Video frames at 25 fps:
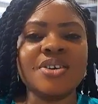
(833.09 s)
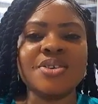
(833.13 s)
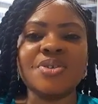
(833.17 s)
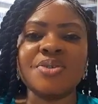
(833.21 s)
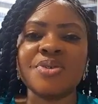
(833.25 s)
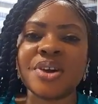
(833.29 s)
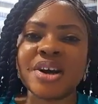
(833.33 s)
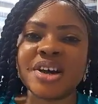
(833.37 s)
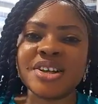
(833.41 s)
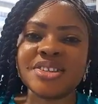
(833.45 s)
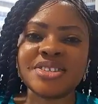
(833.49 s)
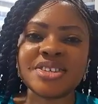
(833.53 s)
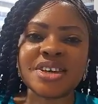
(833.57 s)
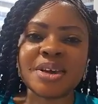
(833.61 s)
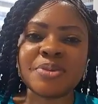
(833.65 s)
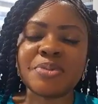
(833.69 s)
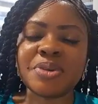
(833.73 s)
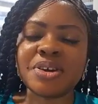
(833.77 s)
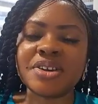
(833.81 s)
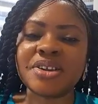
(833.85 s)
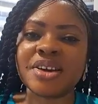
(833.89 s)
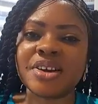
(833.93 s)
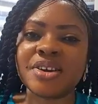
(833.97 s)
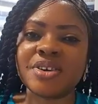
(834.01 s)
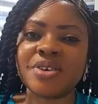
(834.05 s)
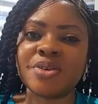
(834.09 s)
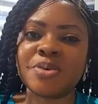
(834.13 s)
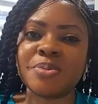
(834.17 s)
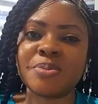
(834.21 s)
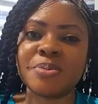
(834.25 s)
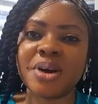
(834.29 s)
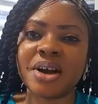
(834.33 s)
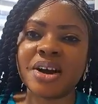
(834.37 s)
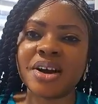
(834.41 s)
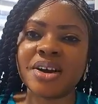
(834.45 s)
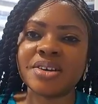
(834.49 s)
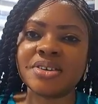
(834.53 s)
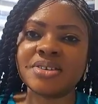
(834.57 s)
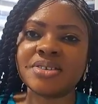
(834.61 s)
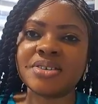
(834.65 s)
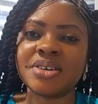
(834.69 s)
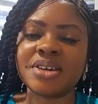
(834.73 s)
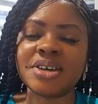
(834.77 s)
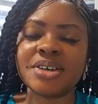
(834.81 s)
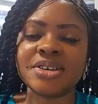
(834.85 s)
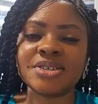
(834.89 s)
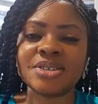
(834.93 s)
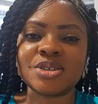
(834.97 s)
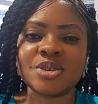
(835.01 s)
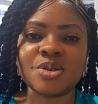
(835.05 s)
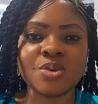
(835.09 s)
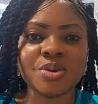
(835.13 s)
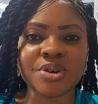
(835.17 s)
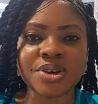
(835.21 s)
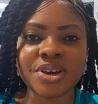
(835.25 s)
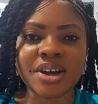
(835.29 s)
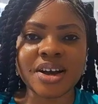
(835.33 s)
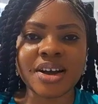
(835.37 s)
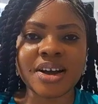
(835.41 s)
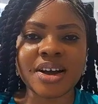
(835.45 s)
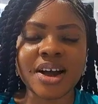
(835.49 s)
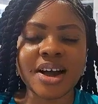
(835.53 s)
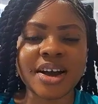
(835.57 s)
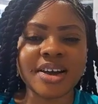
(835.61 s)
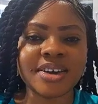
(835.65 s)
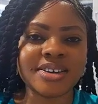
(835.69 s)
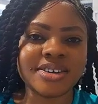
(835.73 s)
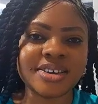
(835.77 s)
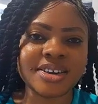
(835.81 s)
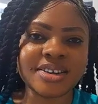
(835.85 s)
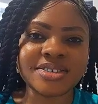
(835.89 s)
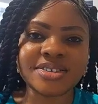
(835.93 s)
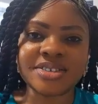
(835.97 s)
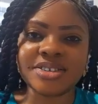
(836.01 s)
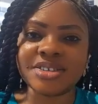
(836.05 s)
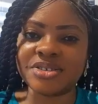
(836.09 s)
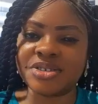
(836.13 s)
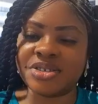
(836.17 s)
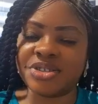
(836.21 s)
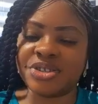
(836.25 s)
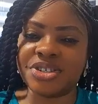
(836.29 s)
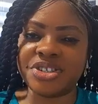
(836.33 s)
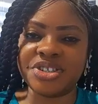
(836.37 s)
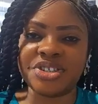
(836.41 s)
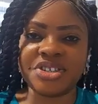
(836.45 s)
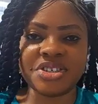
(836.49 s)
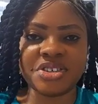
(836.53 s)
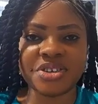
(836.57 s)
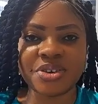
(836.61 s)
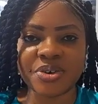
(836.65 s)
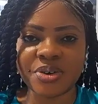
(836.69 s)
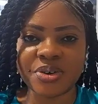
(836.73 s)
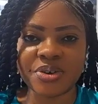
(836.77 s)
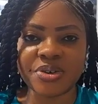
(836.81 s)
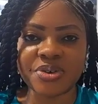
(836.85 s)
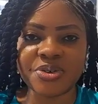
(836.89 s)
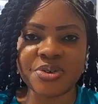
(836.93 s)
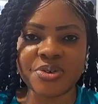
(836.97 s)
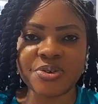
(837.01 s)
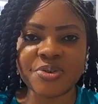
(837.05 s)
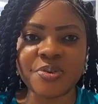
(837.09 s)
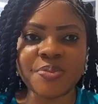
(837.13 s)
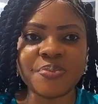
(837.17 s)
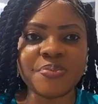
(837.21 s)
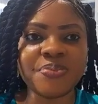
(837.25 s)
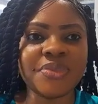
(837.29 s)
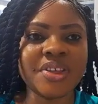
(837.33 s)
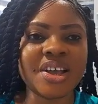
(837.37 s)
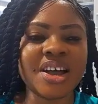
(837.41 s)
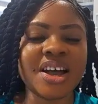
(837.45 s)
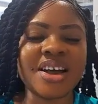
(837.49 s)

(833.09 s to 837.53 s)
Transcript: You can't tell me that your man is loyal and yet he's cheating on you